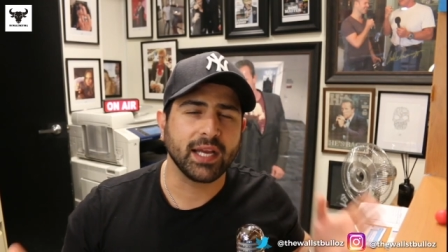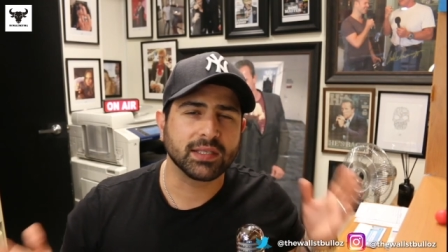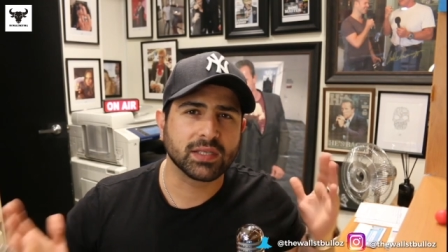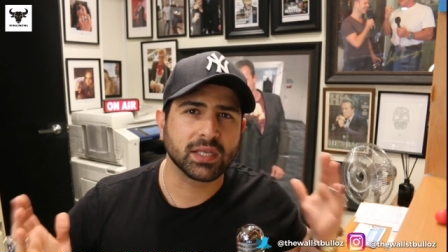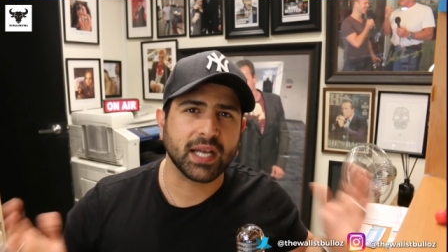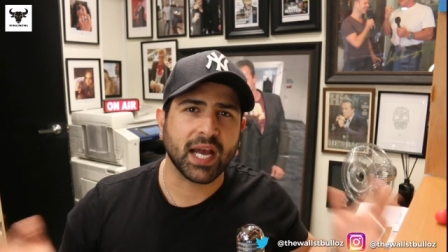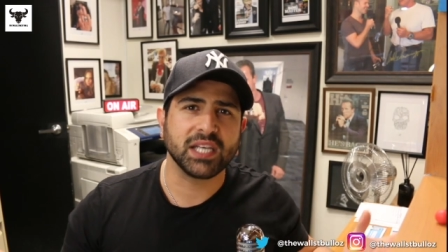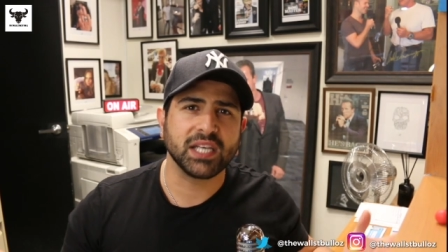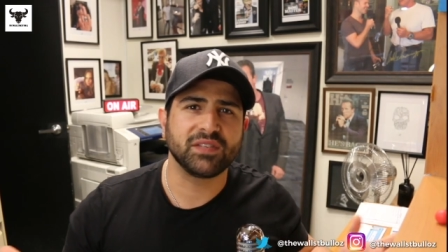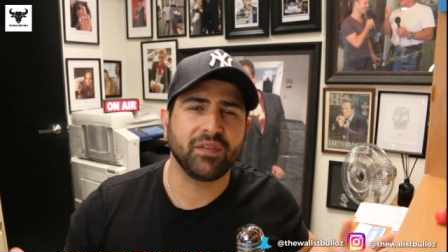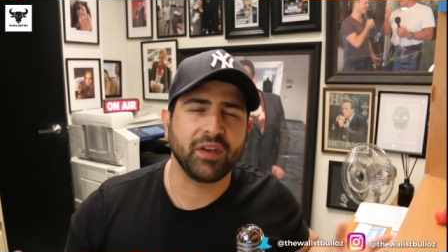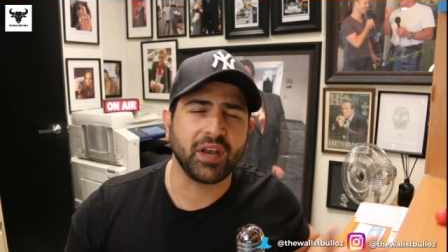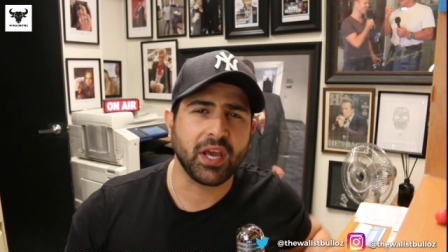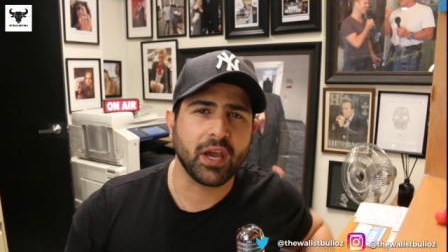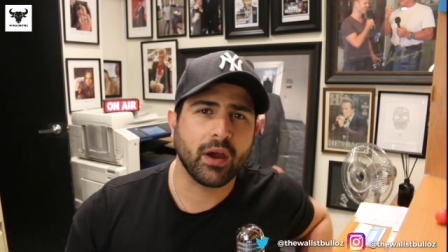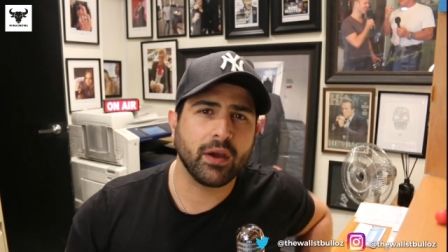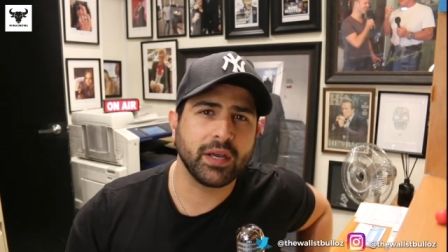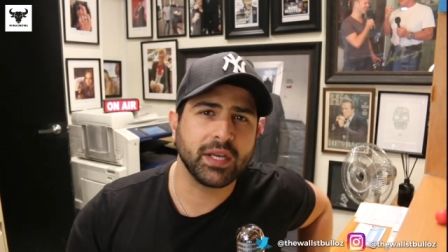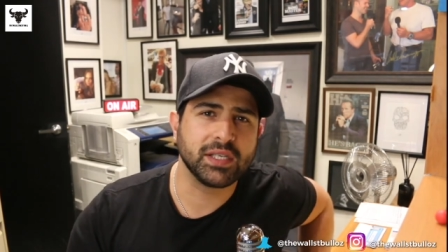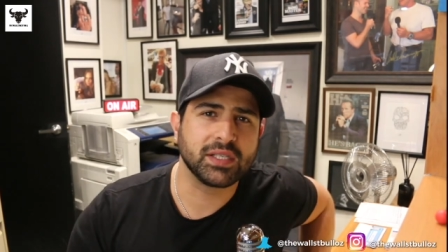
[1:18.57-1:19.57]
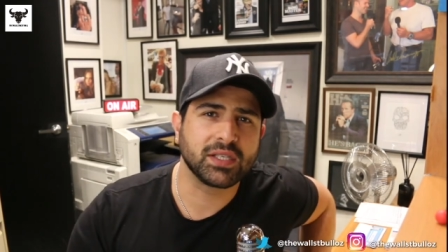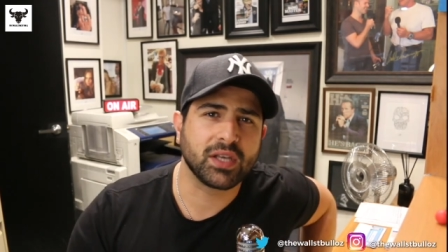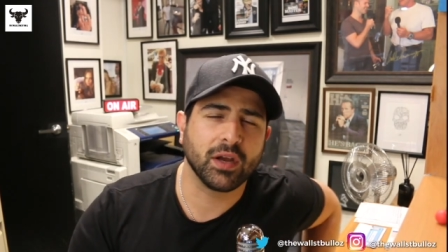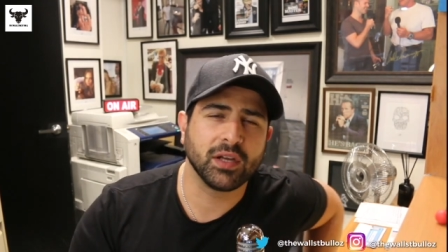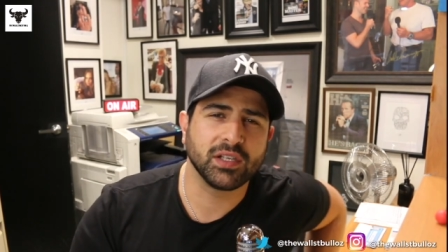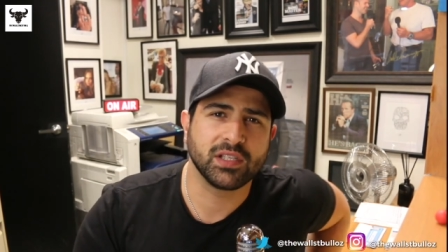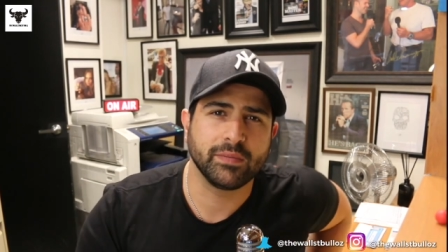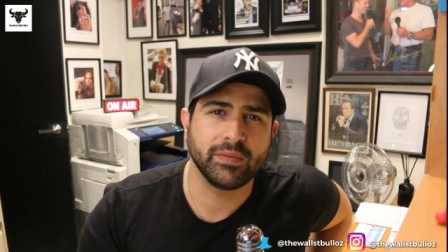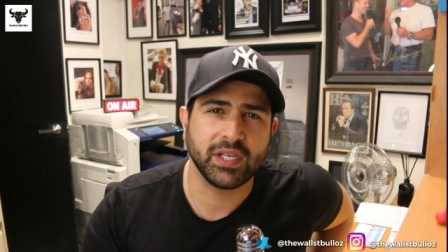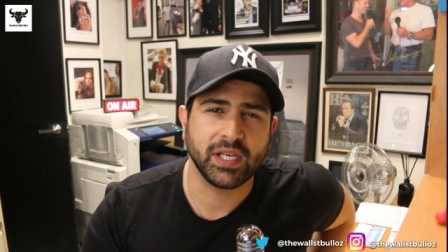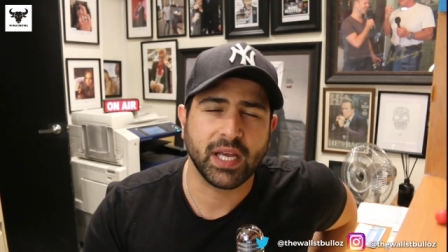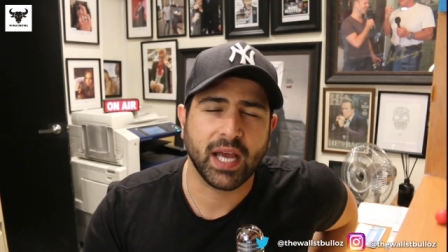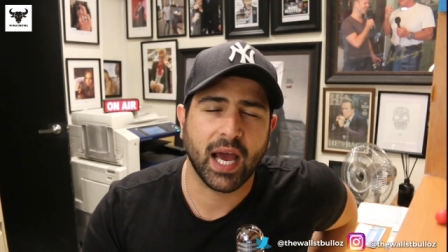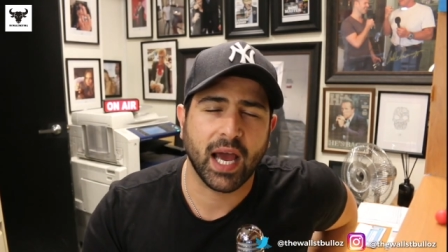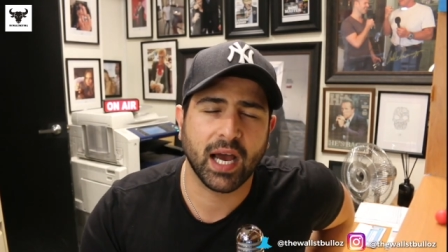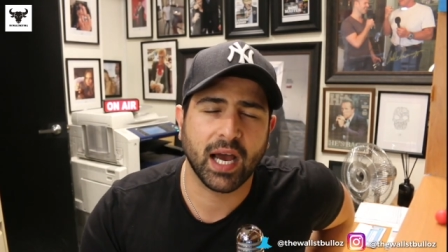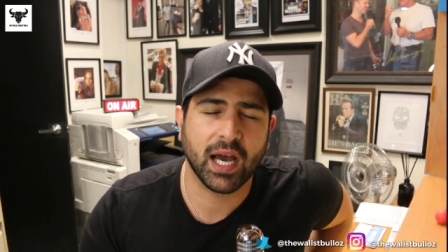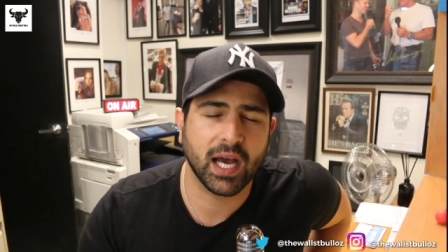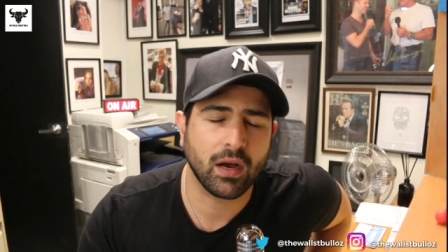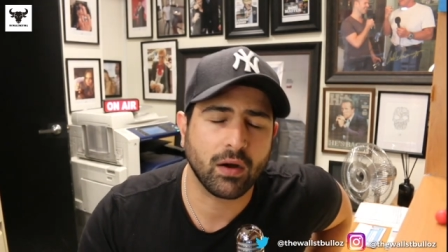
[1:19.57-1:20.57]
Today's video is going to be
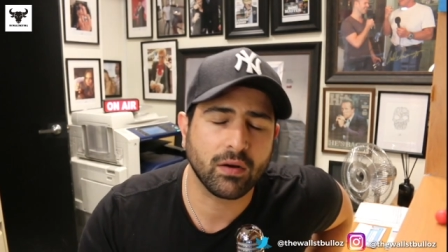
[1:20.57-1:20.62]
uh,